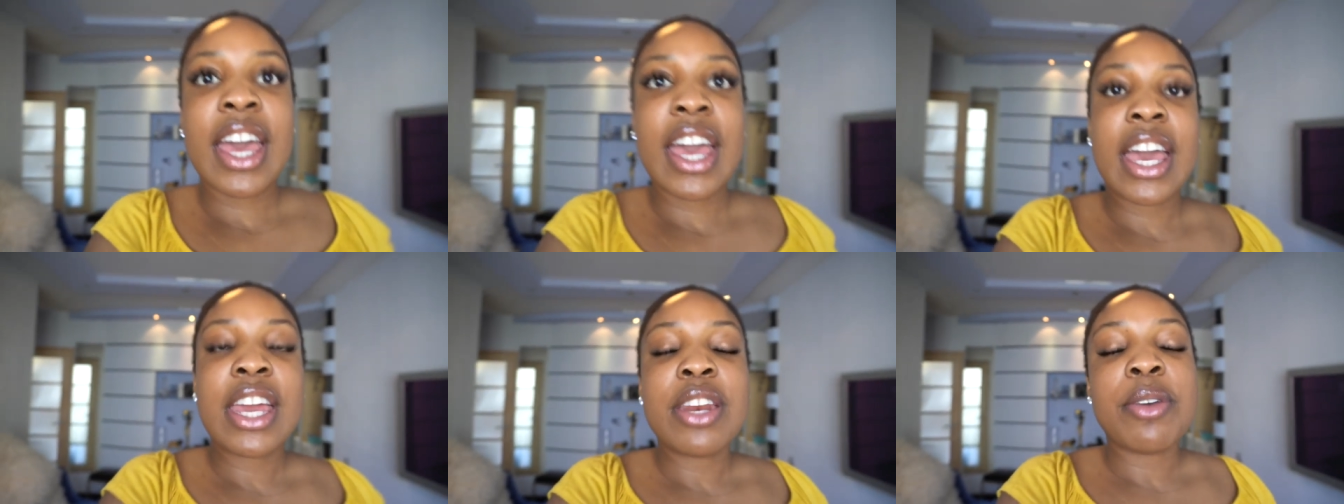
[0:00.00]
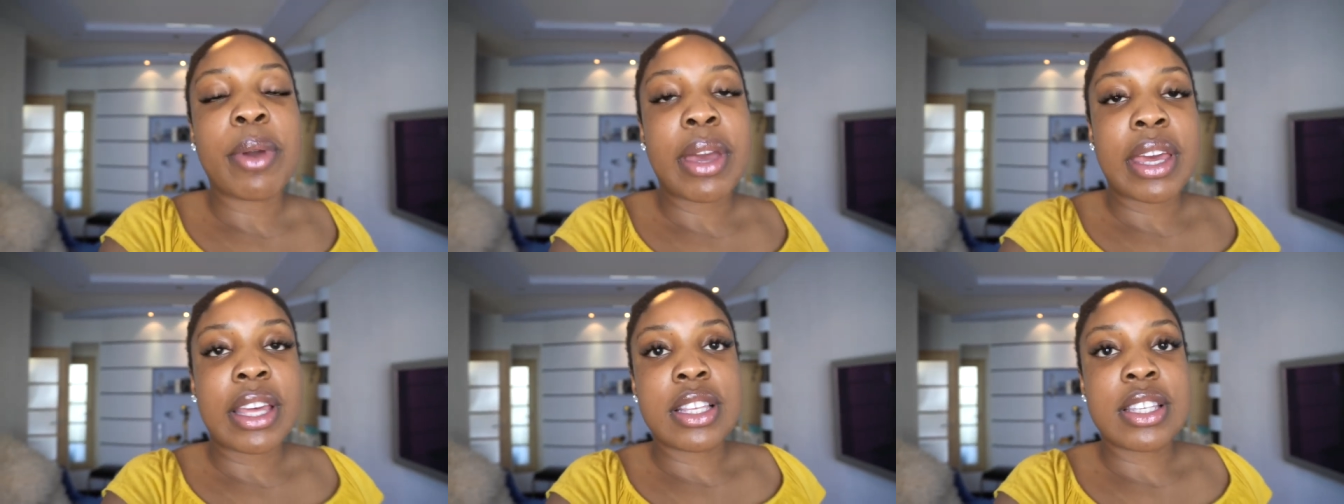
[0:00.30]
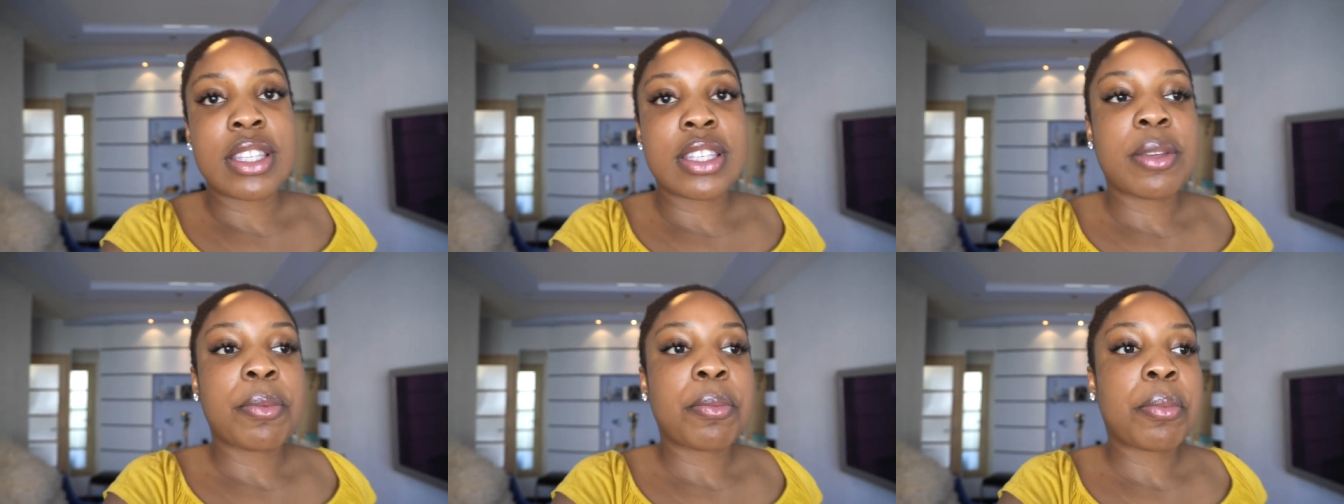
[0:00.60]

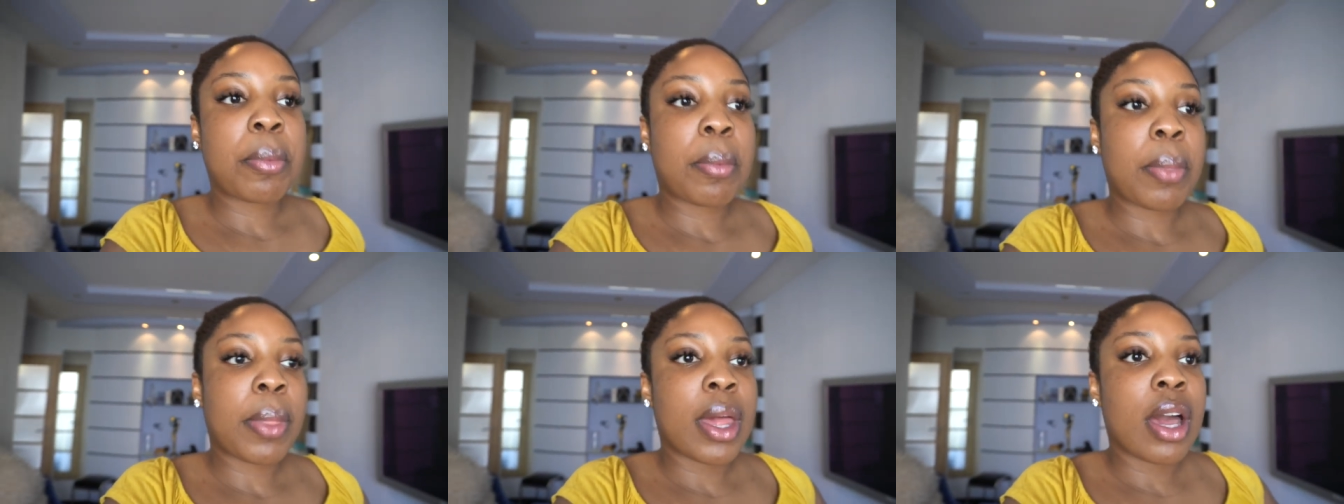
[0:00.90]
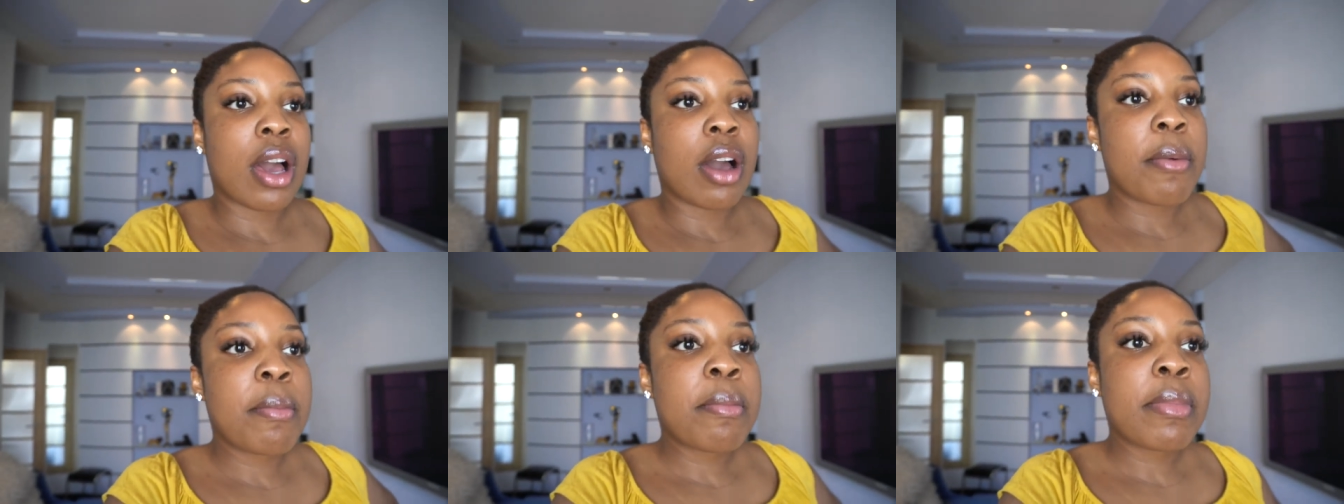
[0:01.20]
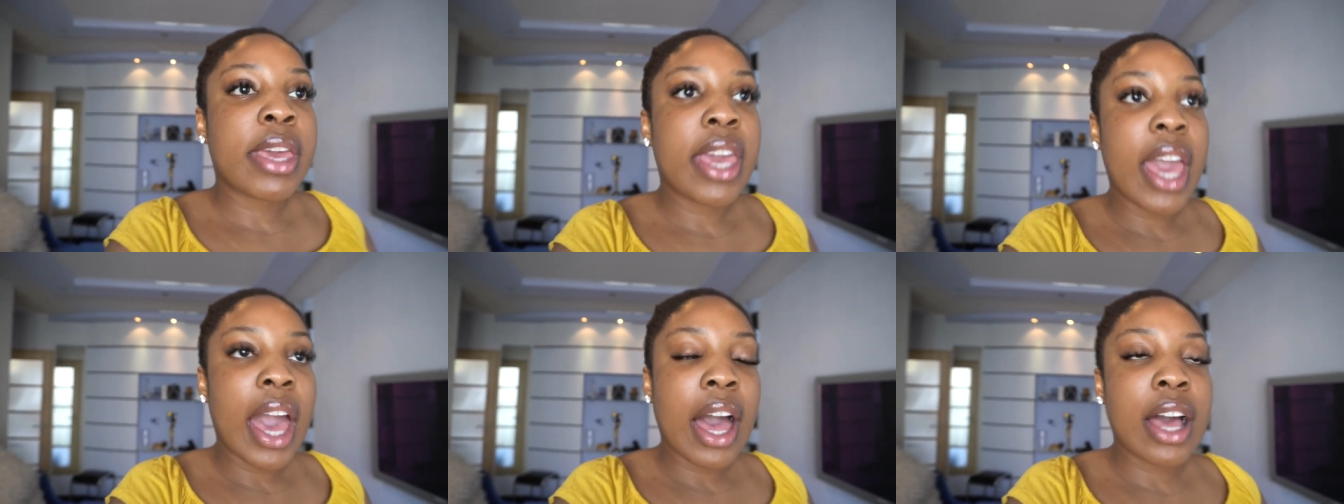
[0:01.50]
anyways um
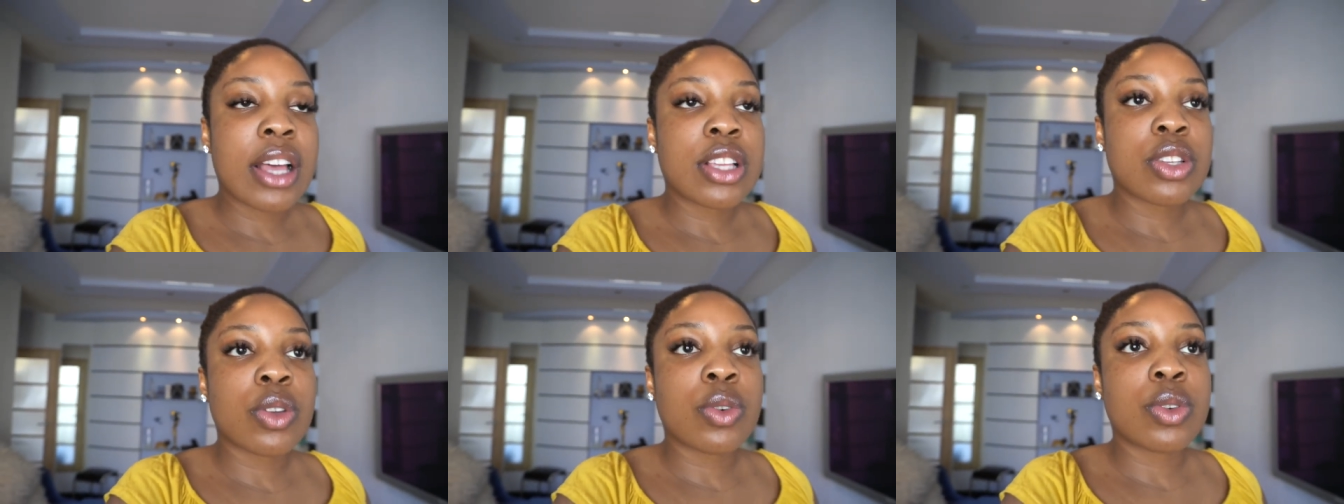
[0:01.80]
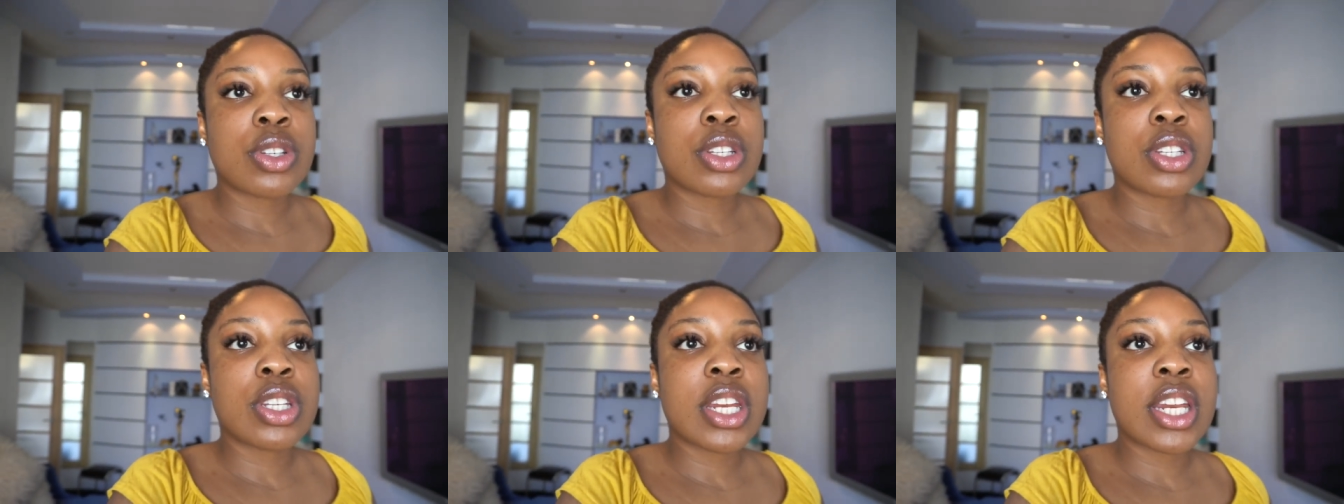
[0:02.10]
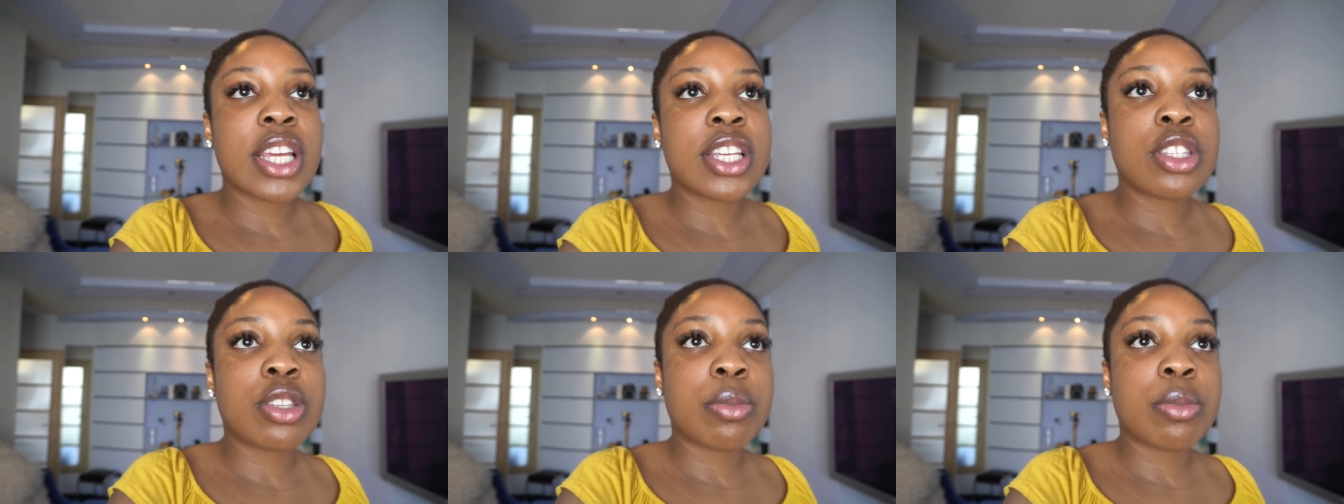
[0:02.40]
yeah so she needs